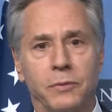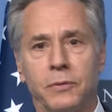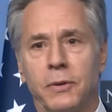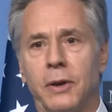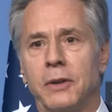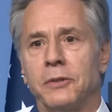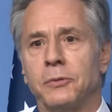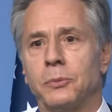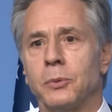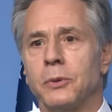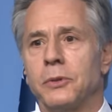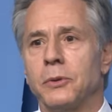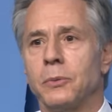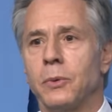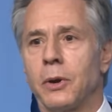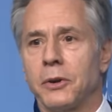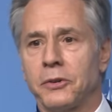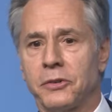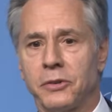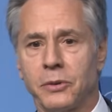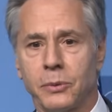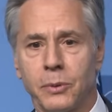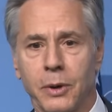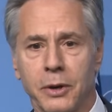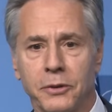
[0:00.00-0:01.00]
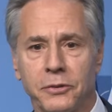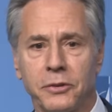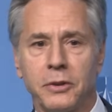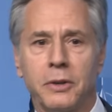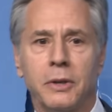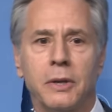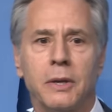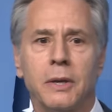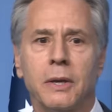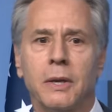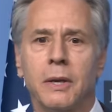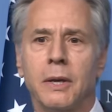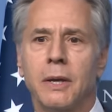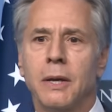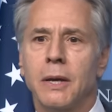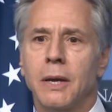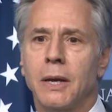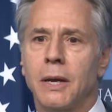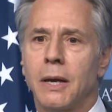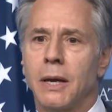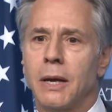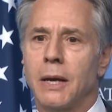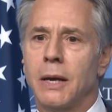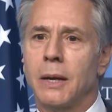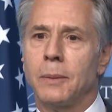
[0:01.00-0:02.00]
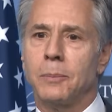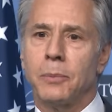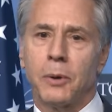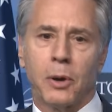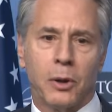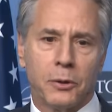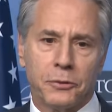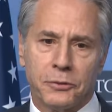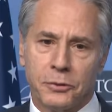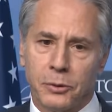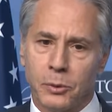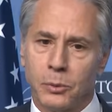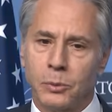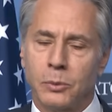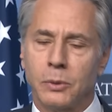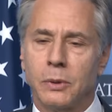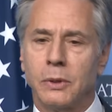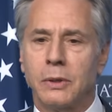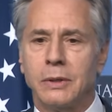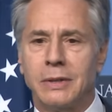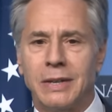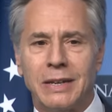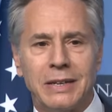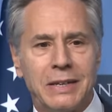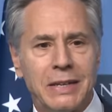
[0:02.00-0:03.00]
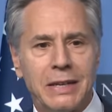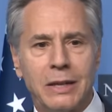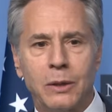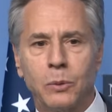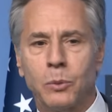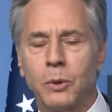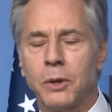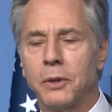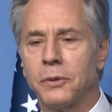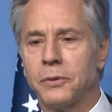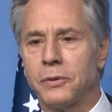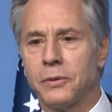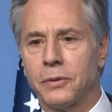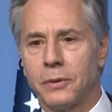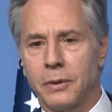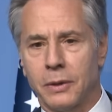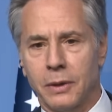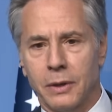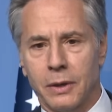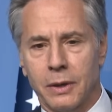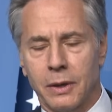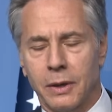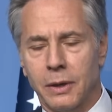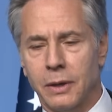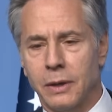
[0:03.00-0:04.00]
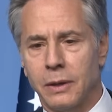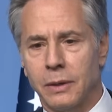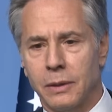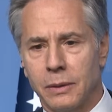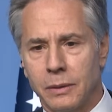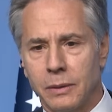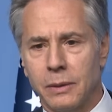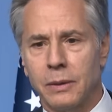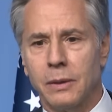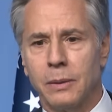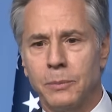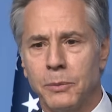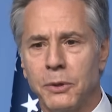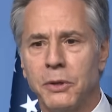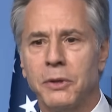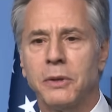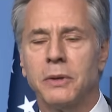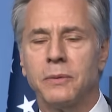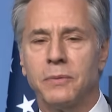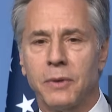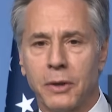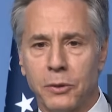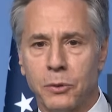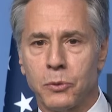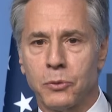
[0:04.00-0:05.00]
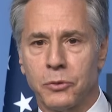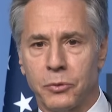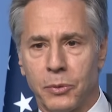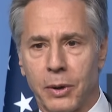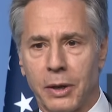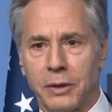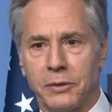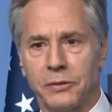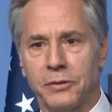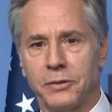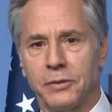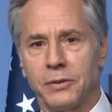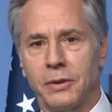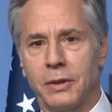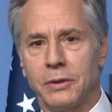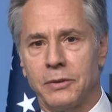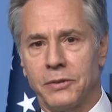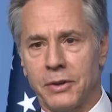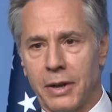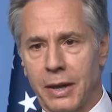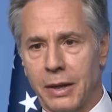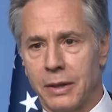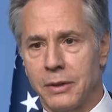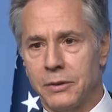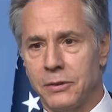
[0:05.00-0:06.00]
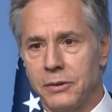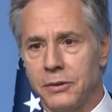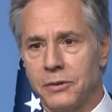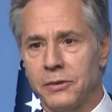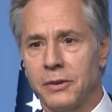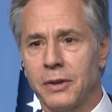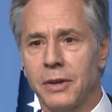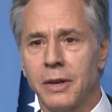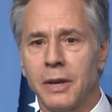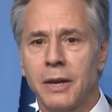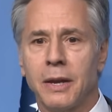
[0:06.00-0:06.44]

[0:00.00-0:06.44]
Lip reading: faced with the Russian aggression, but also to deal with a myriad of other threats and challenges